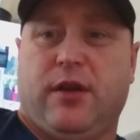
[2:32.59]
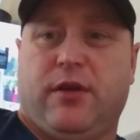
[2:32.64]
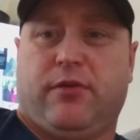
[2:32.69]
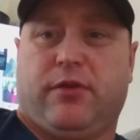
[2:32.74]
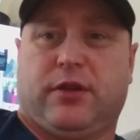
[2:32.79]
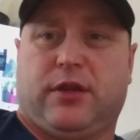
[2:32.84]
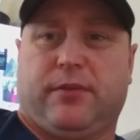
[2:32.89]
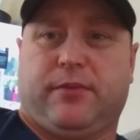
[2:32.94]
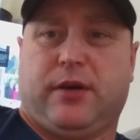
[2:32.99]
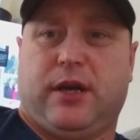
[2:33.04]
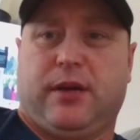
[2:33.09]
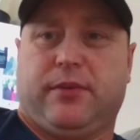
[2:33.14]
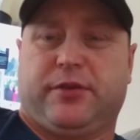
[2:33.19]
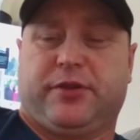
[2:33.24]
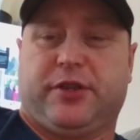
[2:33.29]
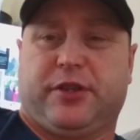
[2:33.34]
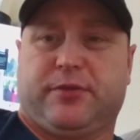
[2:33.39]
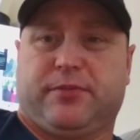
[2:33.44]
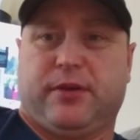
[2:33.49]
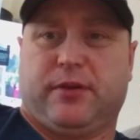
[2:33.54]
what the Bible
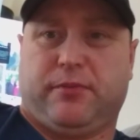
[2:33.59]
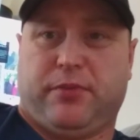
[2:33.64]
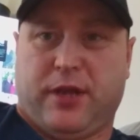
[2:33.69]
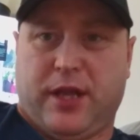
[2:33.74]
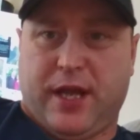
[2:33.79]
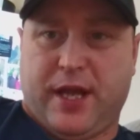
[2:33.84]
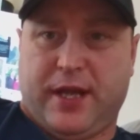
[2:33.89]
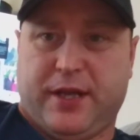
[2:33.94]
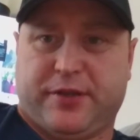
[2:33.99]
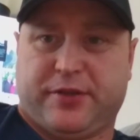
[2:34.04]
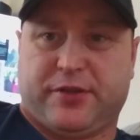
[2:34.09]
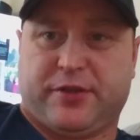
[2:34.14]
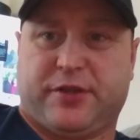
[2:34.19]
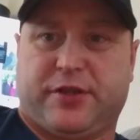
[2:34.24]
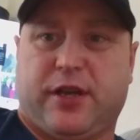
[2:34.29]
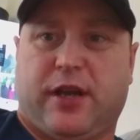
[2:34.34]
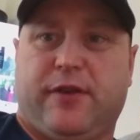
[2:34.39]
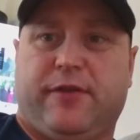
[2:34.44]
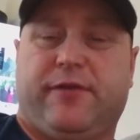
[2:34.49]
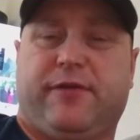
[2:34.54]
says about plagues and
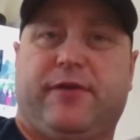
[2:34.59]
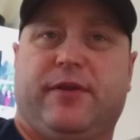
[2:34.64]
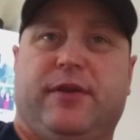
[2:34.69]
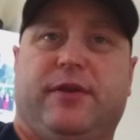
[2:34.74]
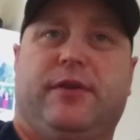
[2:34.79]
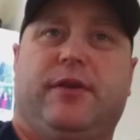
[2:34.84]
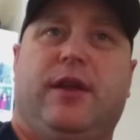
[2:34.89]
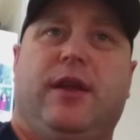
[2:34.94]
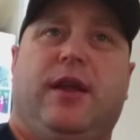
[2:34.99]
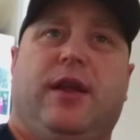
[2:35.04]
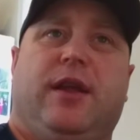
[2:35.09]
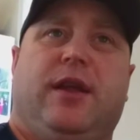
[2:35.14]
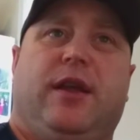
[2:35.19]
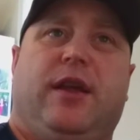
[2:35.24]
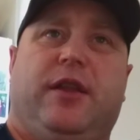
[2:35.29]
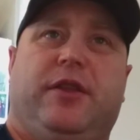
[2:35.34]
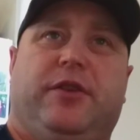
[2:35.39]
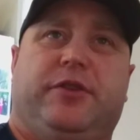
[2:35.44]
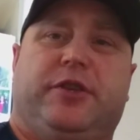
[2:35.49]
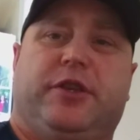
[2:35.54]
stuff, and
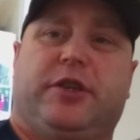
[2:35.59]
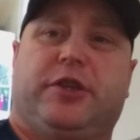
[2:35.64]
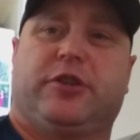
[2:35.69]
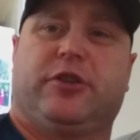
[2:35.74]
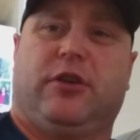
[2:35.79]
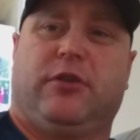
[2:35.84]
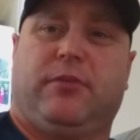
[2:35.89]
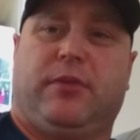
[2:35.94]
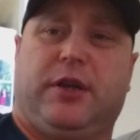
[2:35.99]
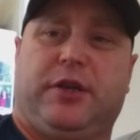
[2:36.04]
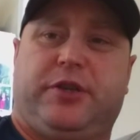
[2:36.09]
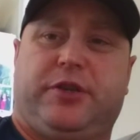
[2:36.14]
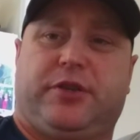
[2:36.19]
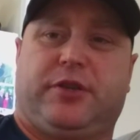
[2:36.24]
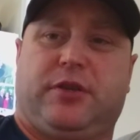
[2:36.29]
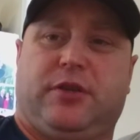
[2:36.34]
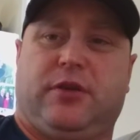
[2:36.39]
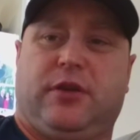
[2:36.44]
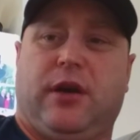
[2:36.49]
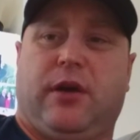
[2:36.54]
and there's just so
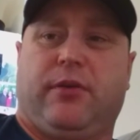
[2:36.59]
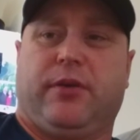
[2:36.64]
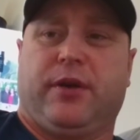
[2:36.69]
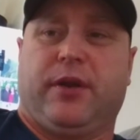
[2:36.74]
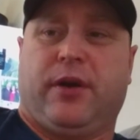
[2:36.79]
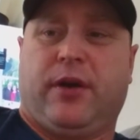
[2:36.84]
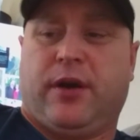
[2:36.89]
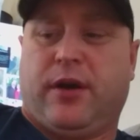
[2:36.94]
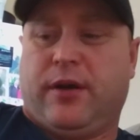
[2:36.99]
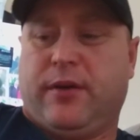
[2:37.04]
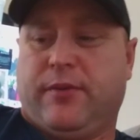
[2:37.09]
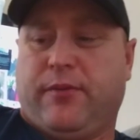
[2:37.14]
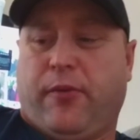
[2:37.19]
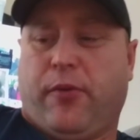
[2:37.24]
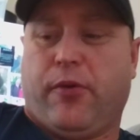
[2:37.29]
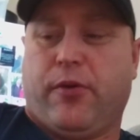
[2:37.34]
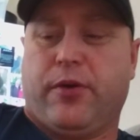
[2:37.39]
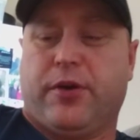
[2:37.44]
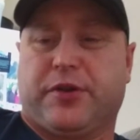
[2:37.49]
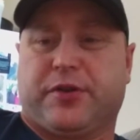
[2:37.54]
much going on,
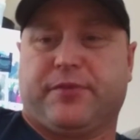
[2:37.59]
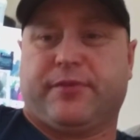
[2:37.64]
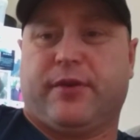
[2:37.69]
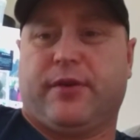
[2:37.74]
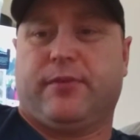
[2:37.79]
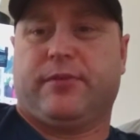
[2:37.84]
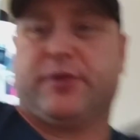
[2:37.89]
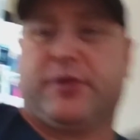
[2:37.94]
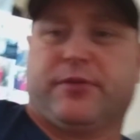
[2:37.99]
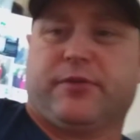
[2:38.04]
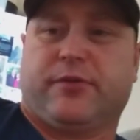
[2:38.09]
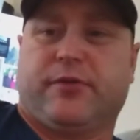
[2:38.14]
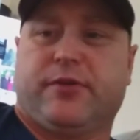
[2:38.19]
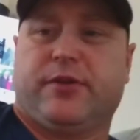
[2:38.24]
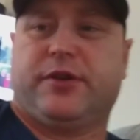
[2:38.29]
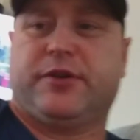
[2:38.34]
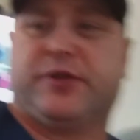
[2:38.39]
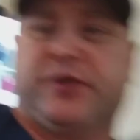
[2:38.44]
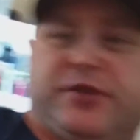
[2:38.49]
wars and rumors of wars.